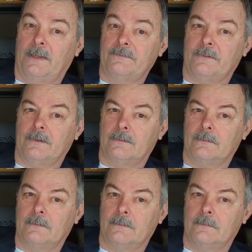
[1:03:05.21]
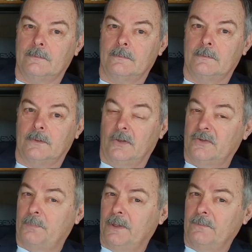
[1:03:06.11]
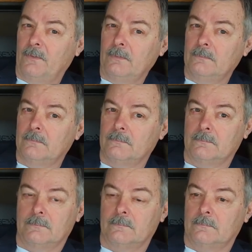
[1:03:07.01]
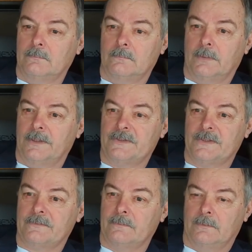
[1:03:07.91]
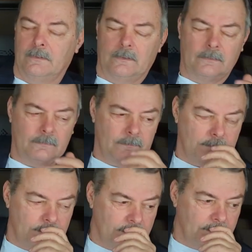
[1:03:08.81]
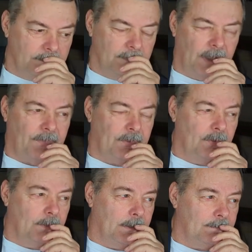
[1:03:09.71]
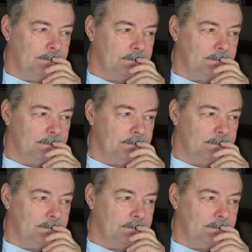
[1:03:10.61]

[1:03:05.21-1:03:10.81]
pastry. Looks beautiful, but it's just, oh, nothing to it.